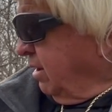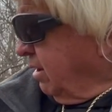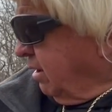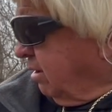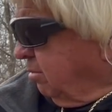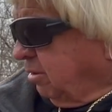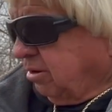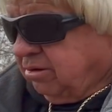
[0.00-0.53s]

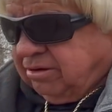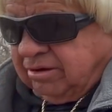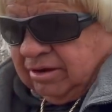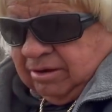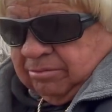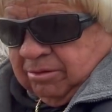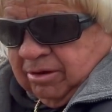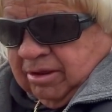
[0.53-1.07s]
Come here.
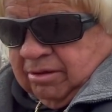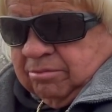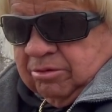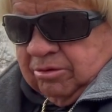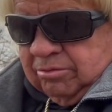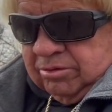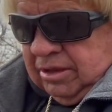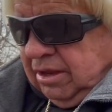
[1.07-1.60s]
I'm
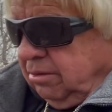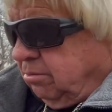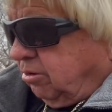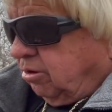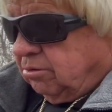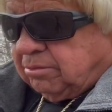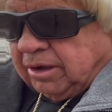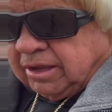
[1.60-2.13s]
gonna, kind of
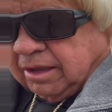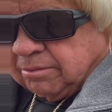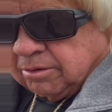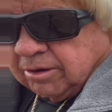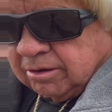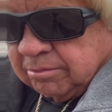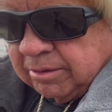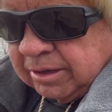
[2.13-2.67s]
turn my camera
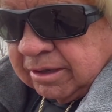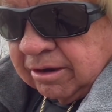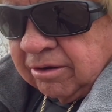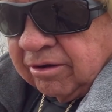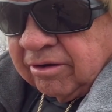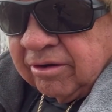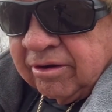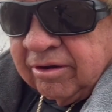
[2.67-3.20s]
a little bit there.
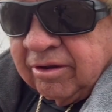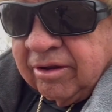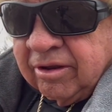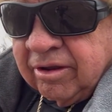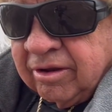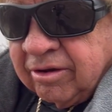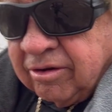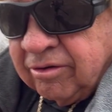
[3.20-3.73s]

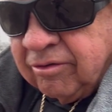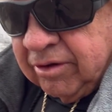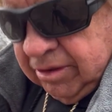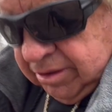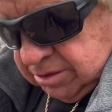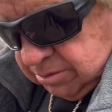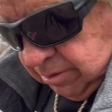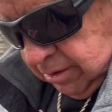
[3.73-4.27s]
Turn
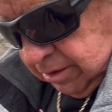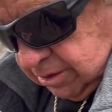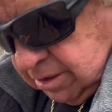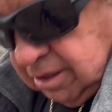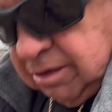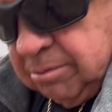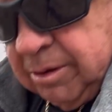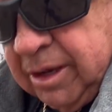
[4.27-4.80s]
around this way just a
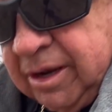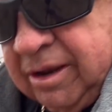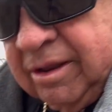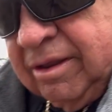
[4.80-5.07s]
little bit.